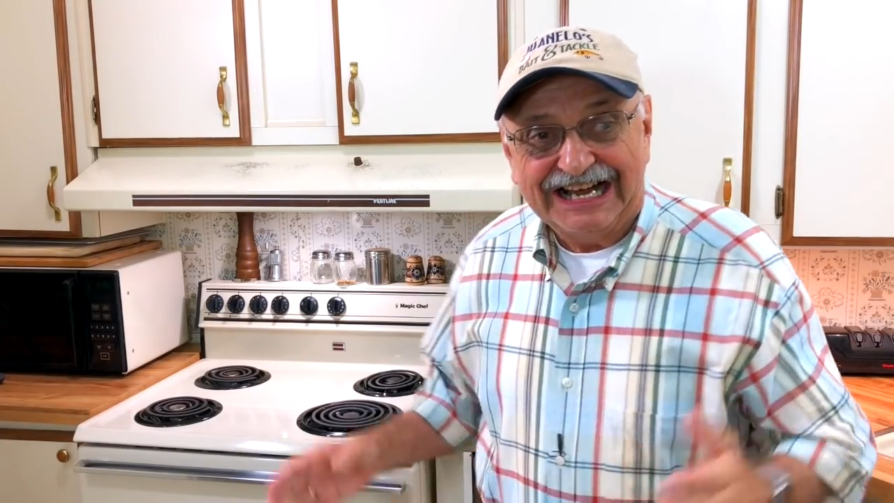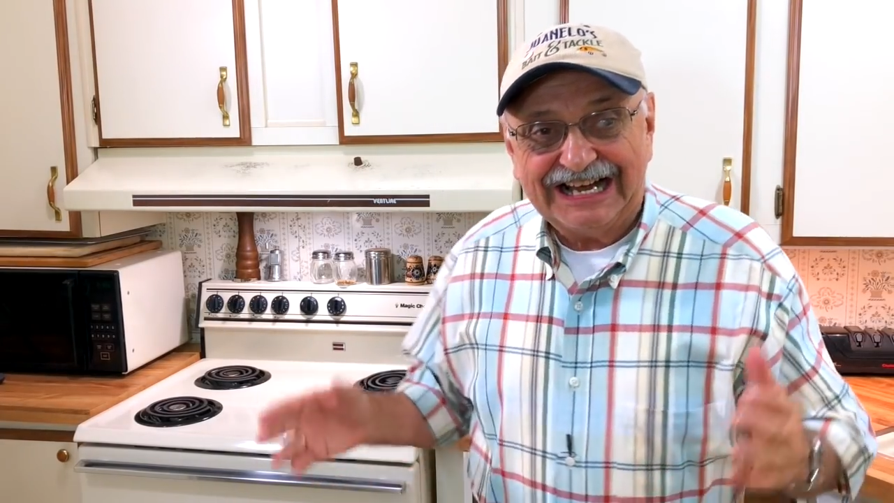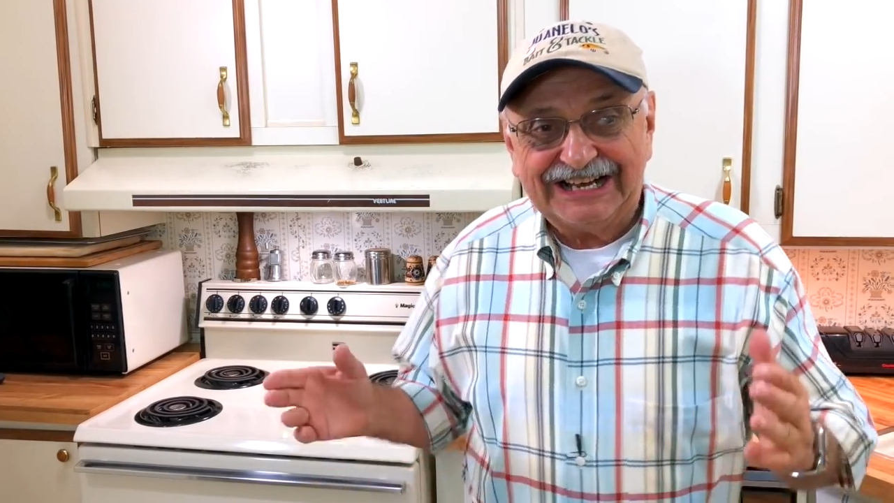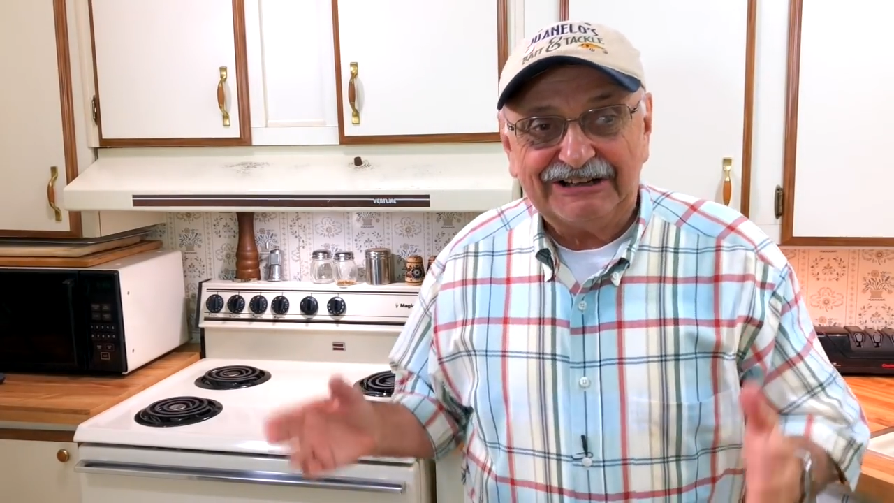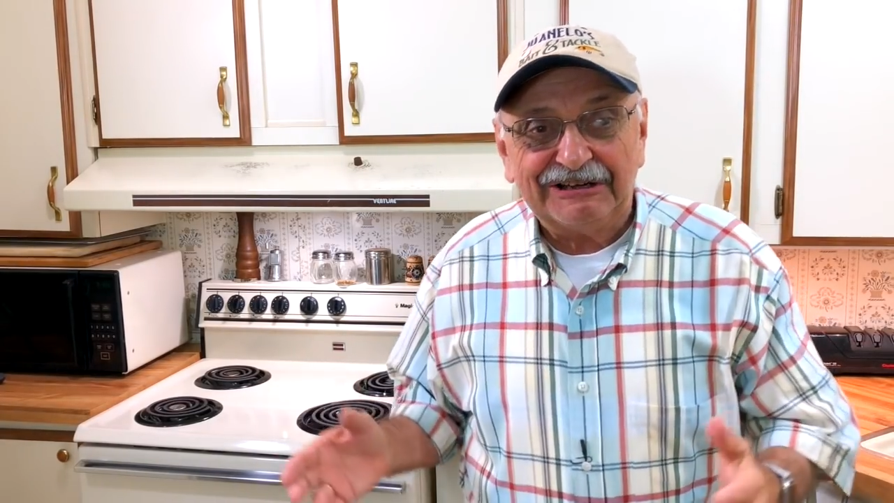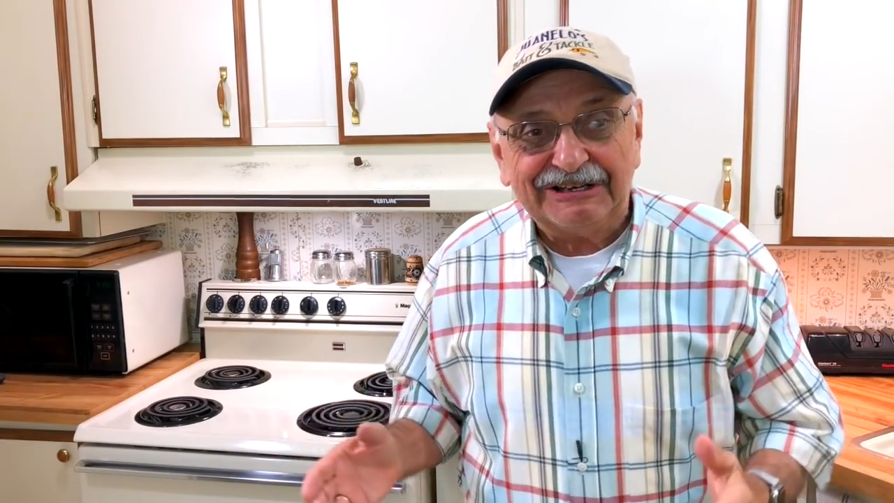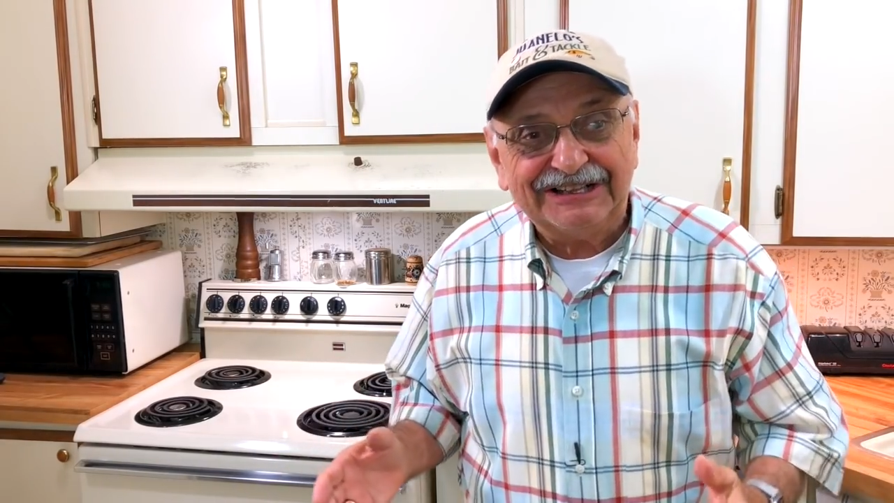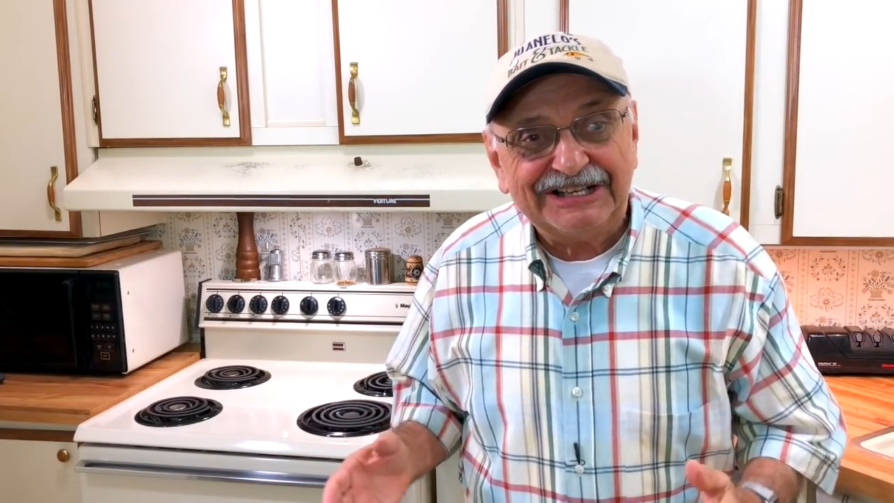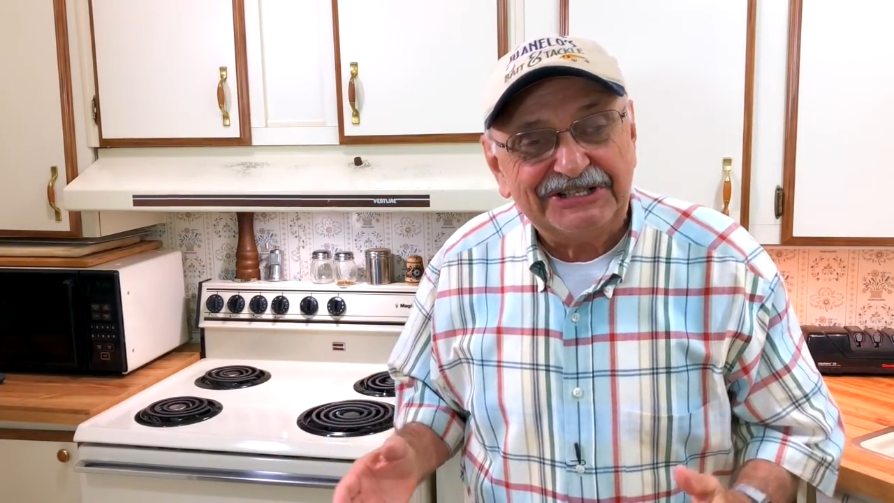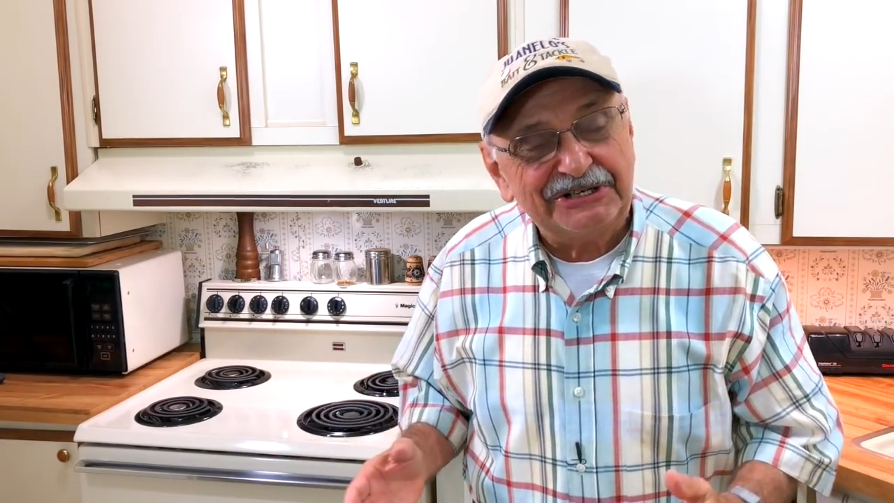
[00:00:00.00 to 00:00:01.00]
I ought to
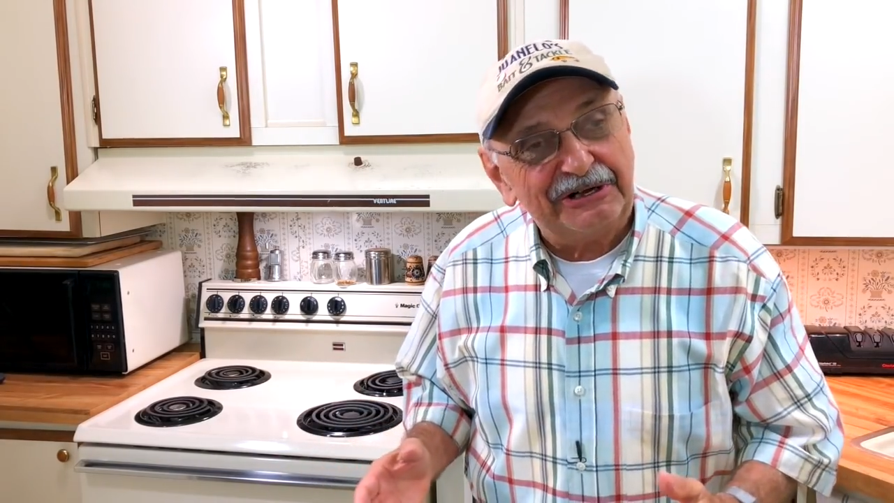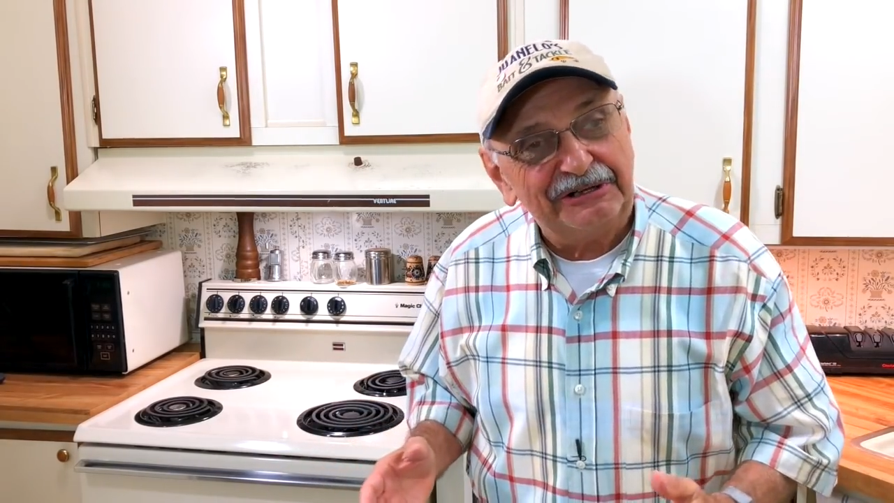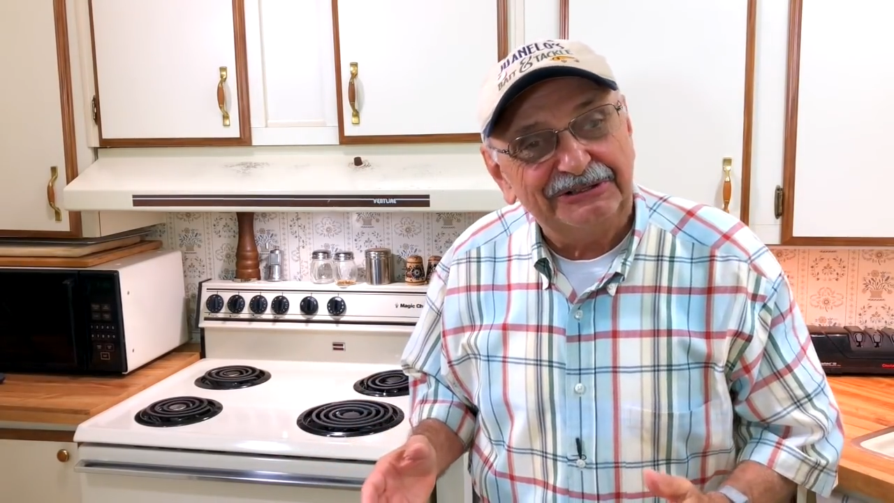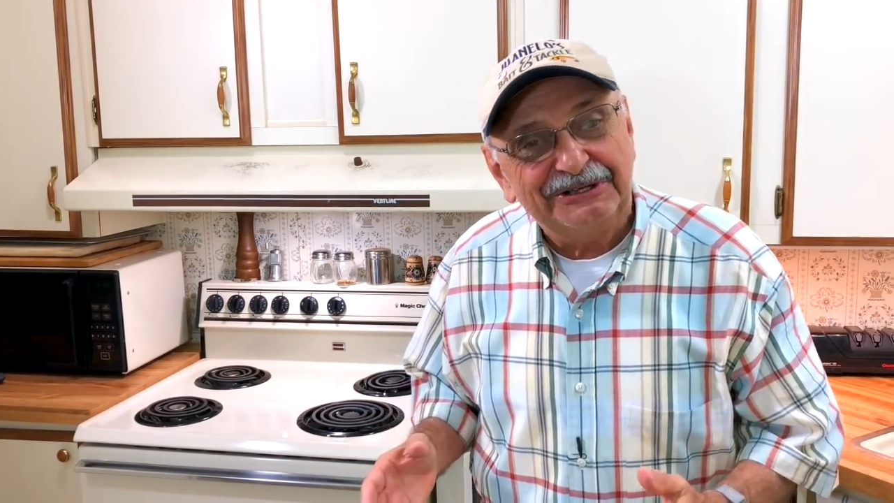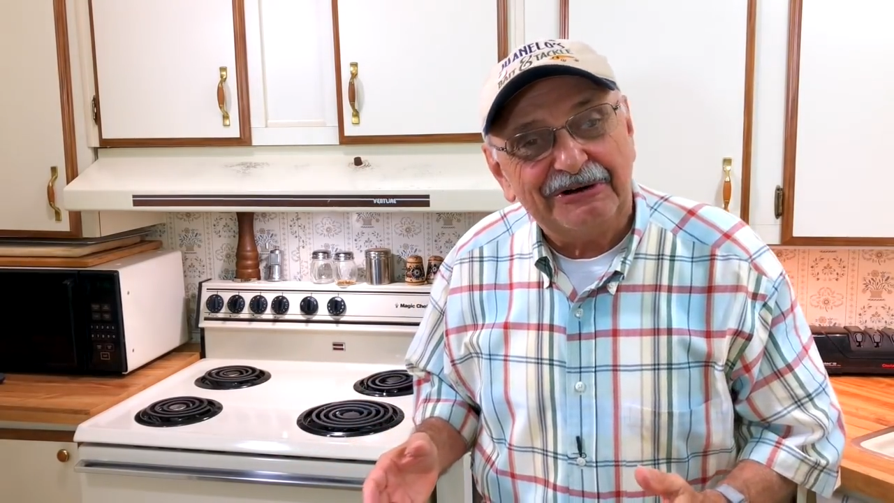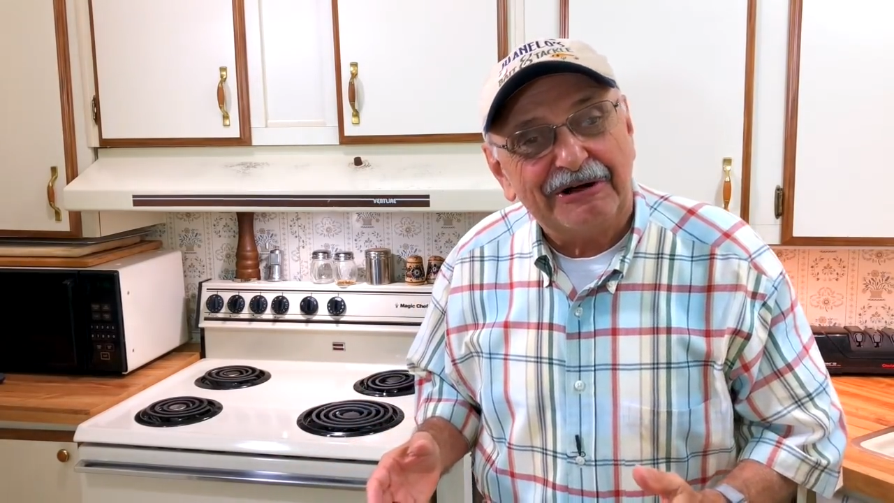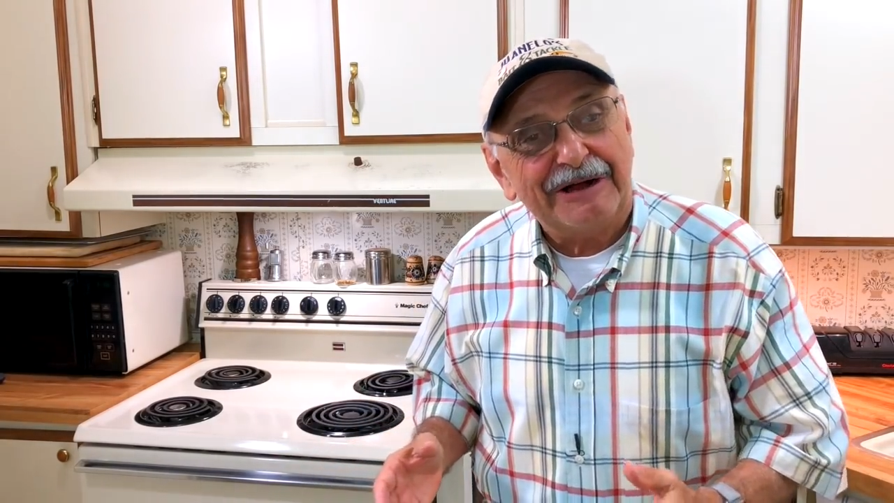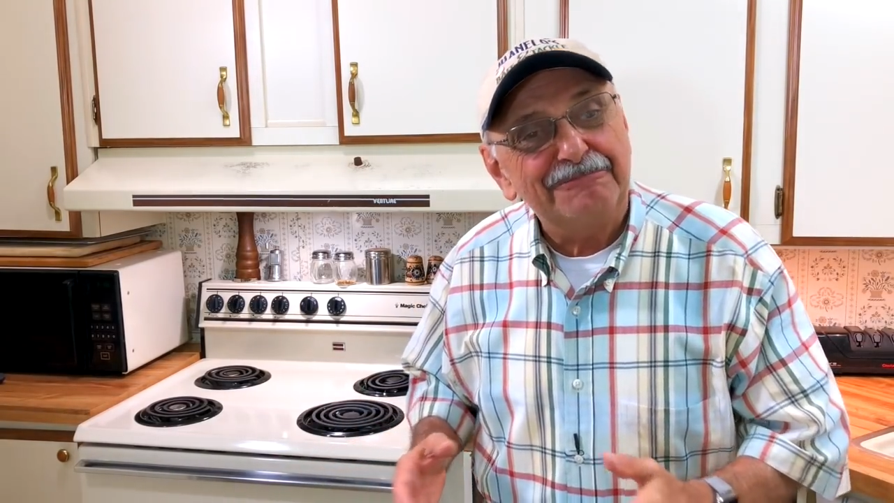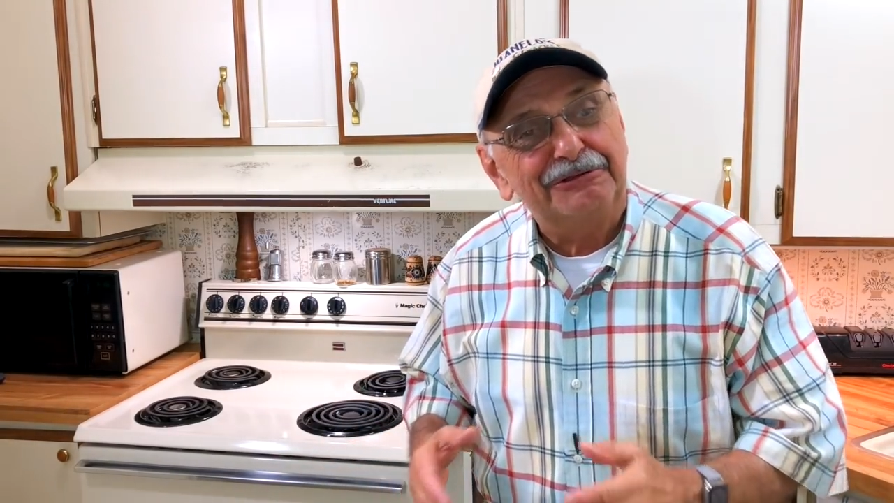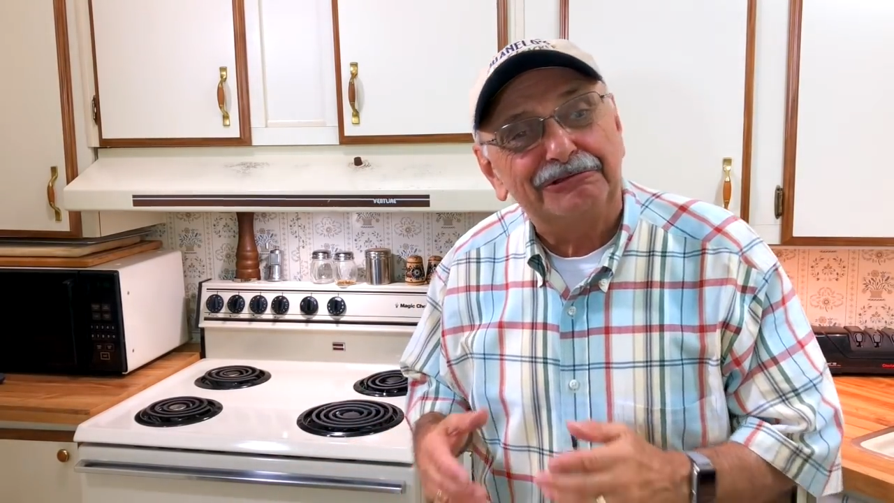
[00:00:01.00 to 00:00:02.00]
let you all know
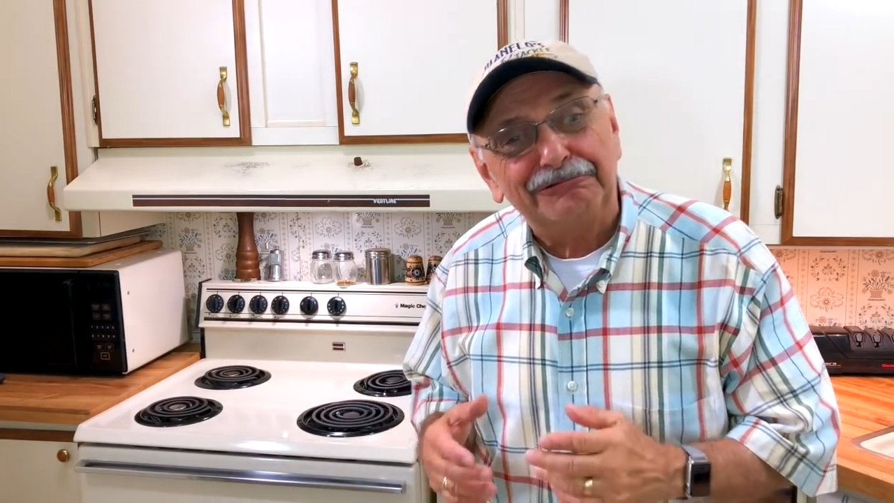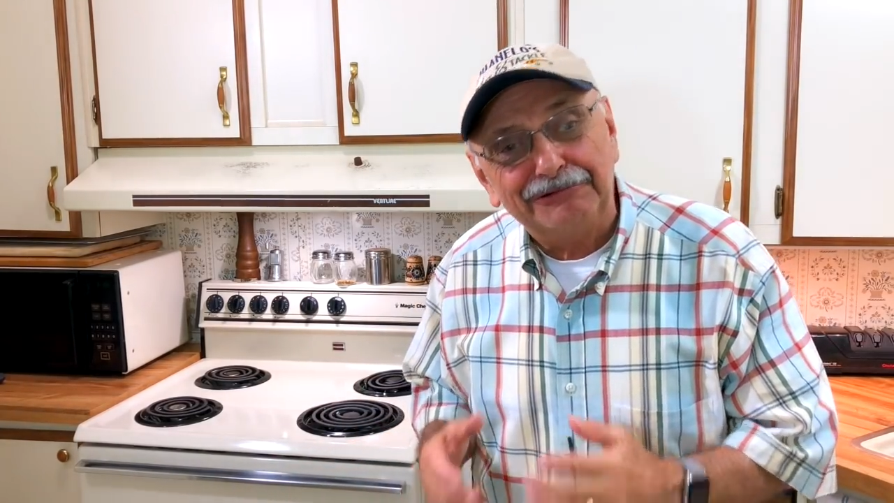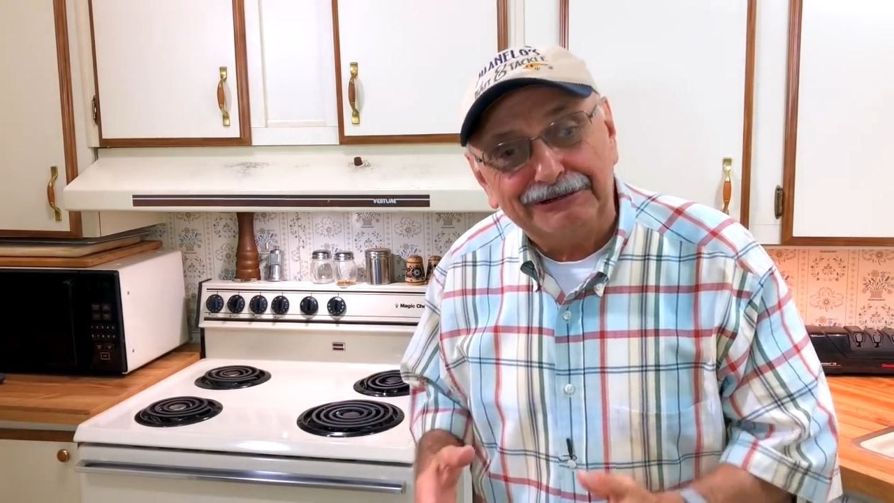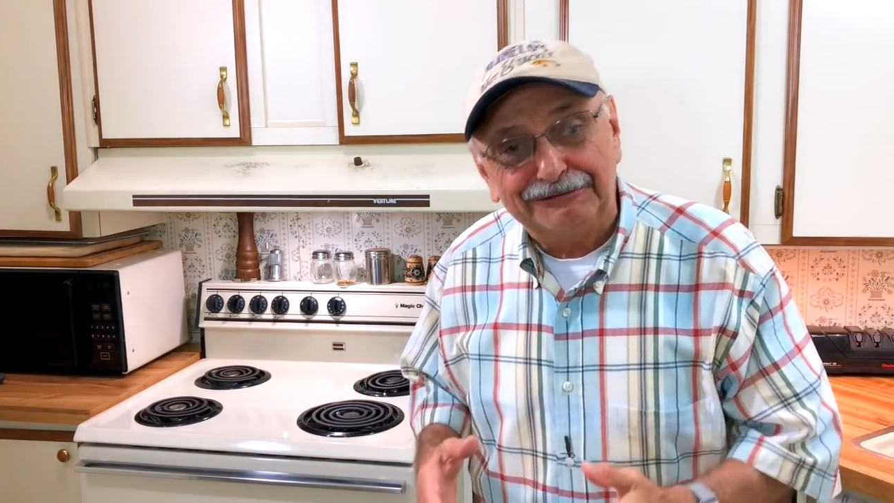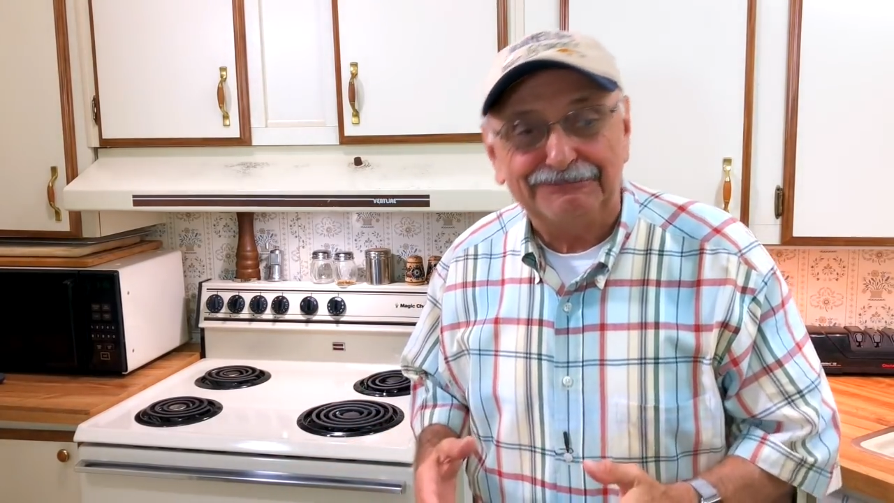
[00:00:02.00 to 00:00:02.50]
I'm thrilled